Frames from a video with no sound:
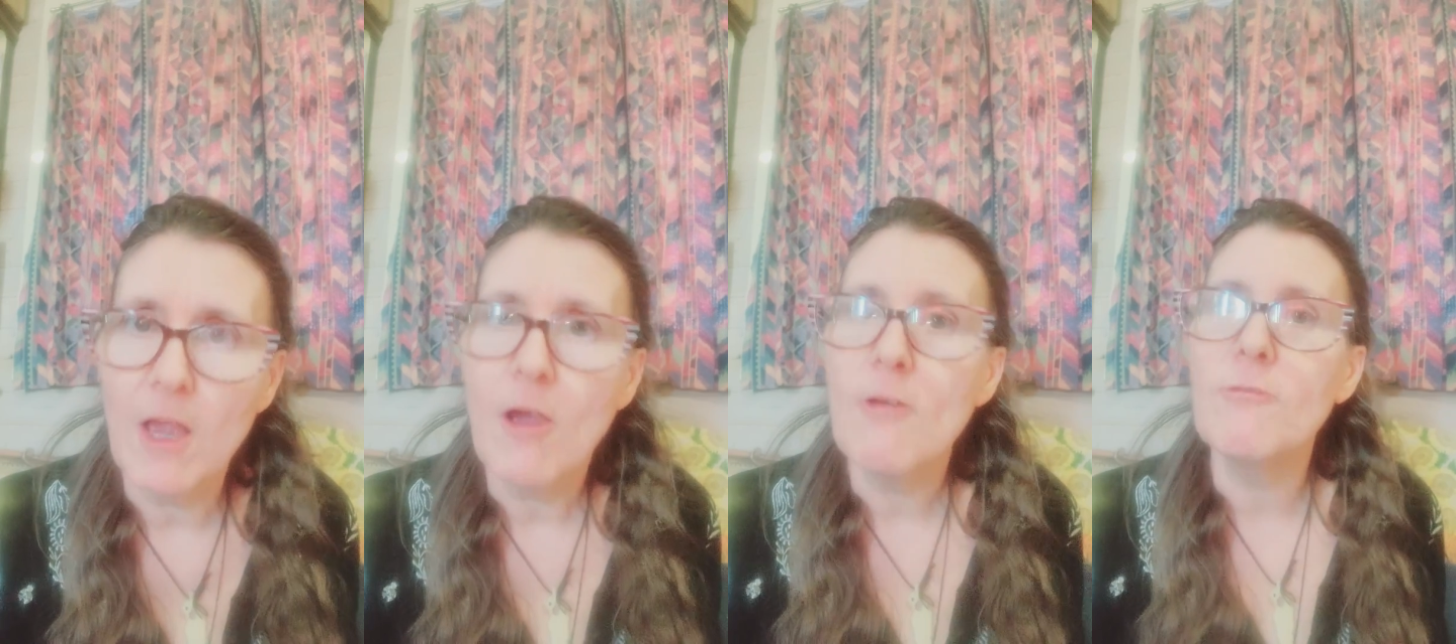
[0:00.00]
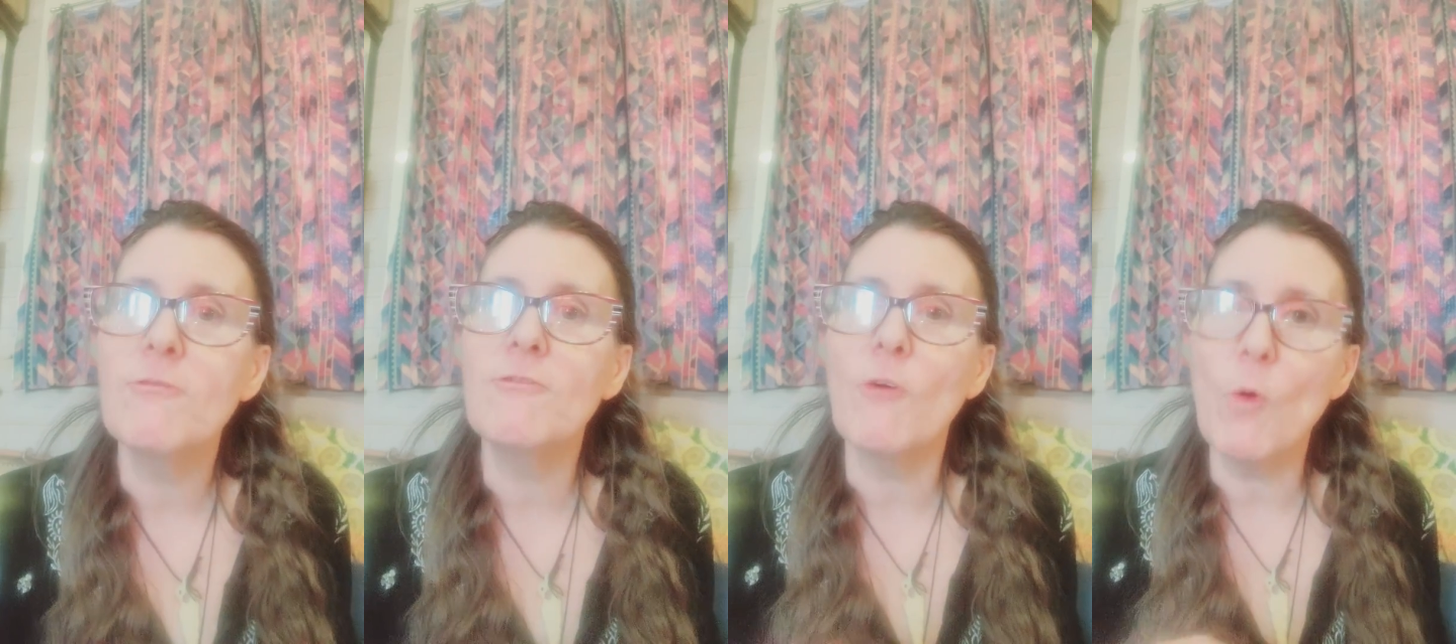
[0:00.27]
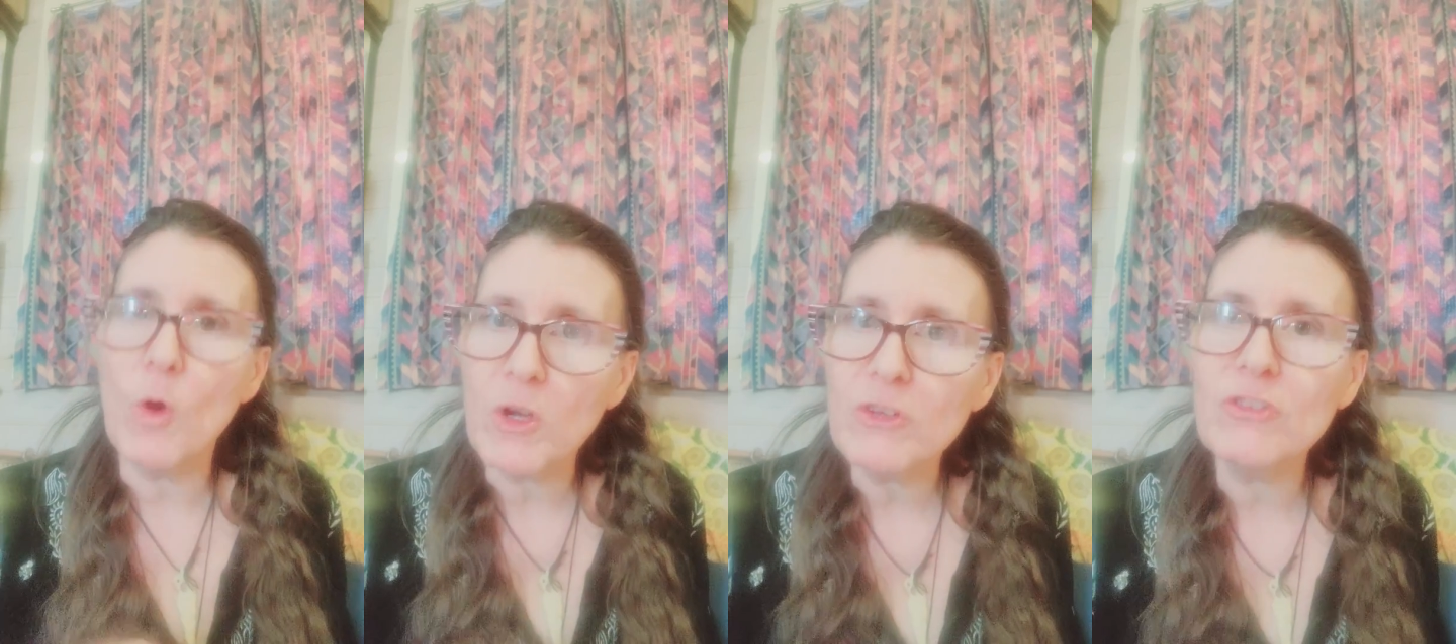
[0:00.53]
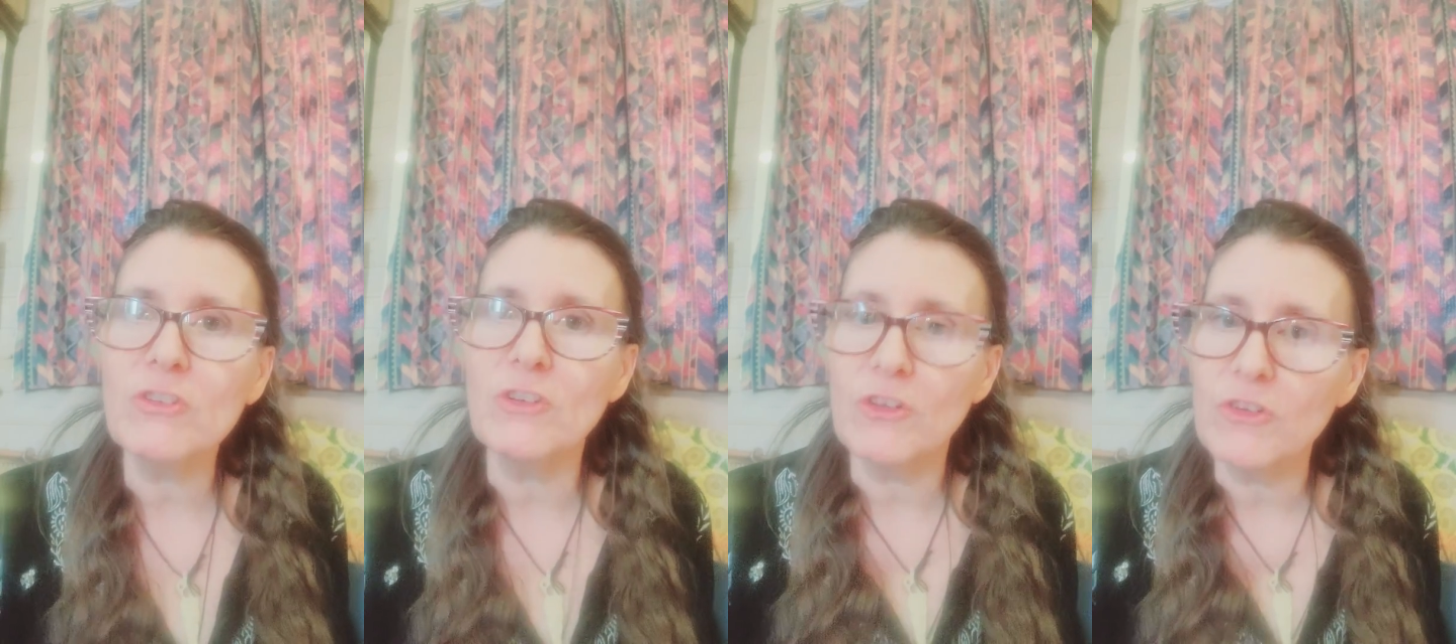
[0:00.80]

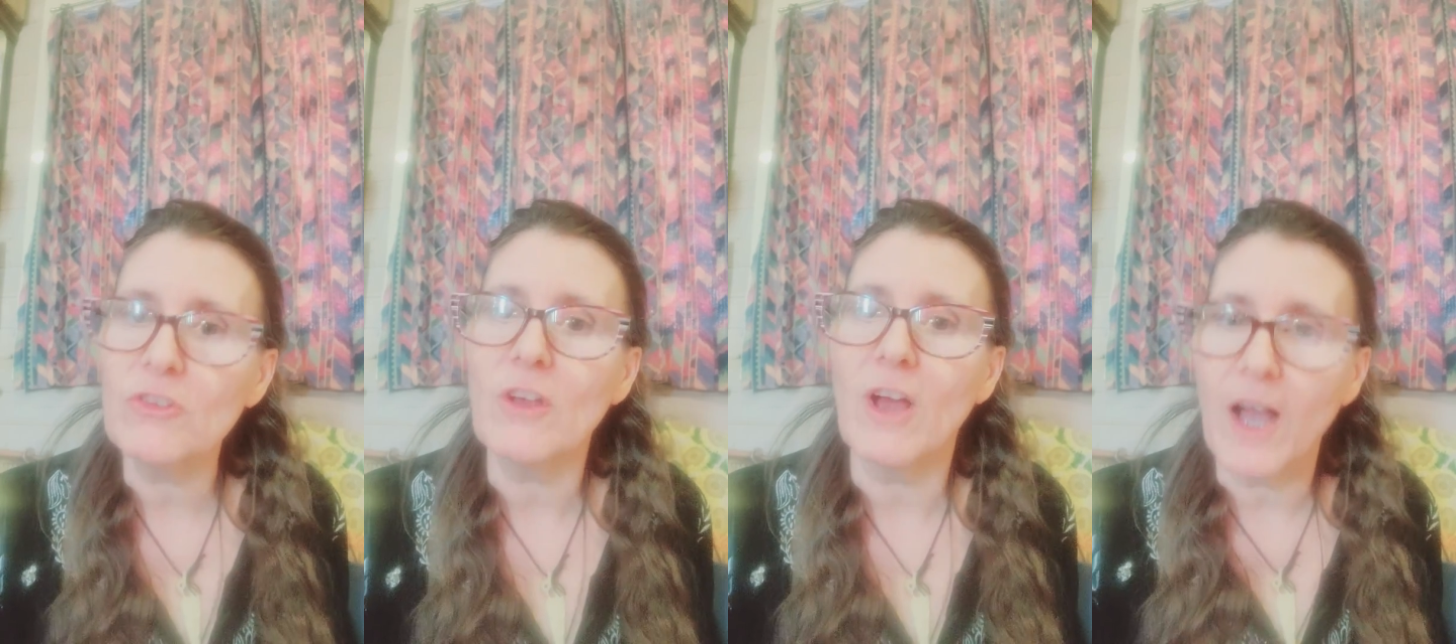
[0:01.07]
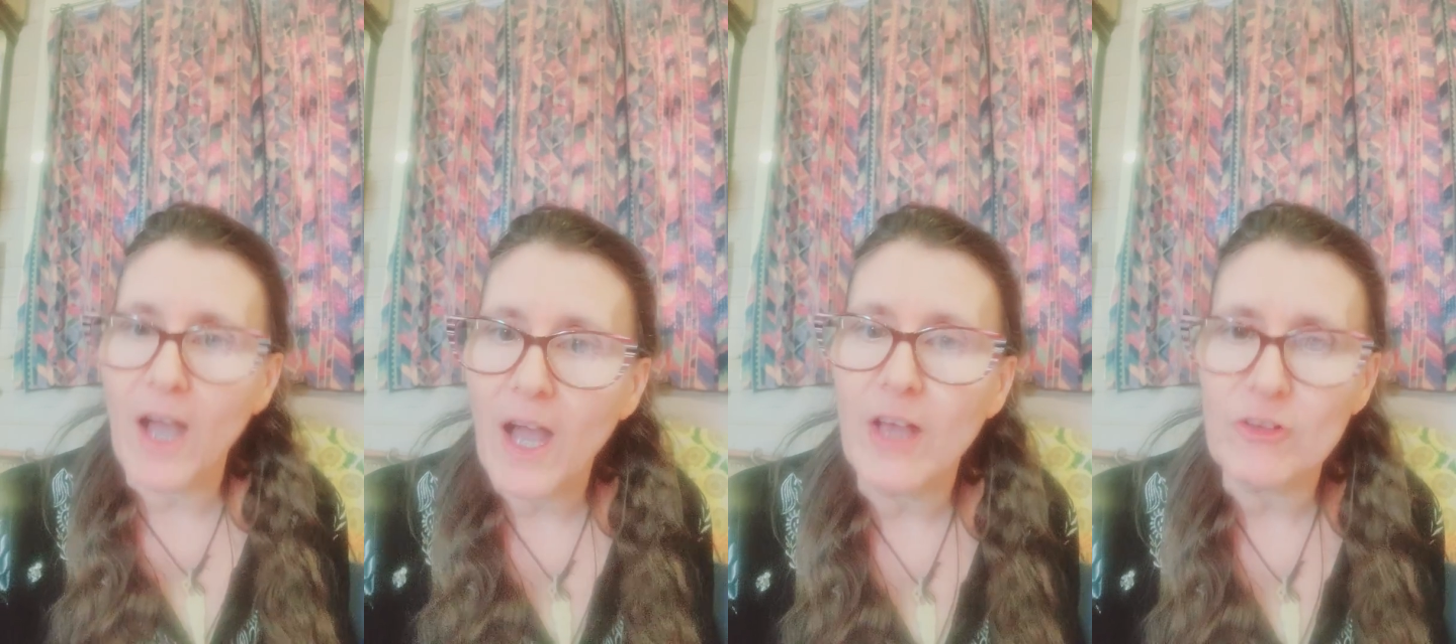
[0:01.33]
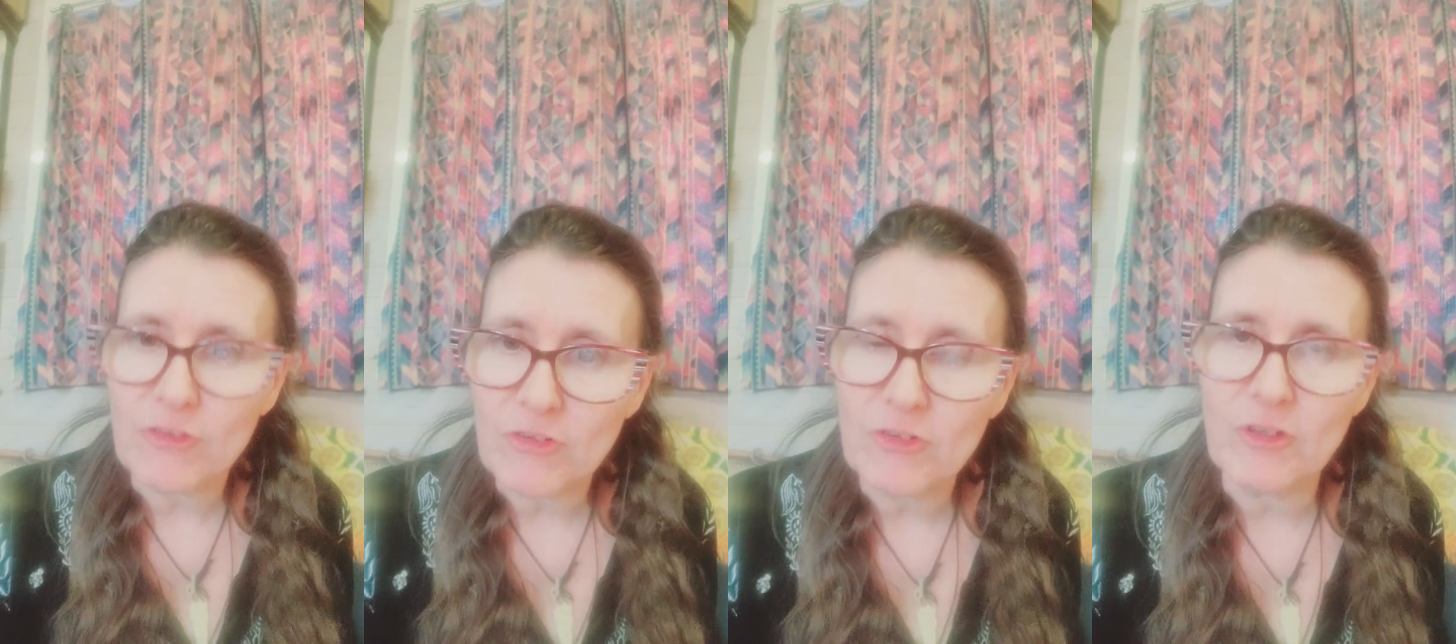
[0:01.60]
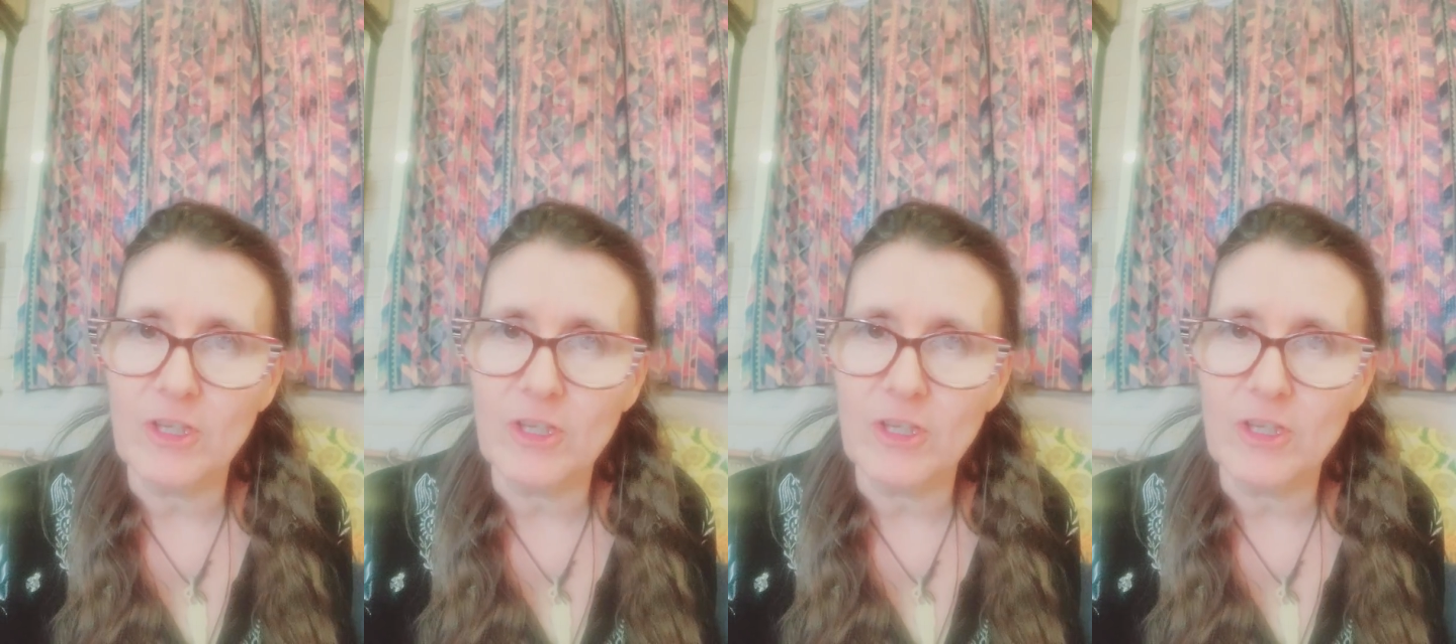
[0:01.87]
forces us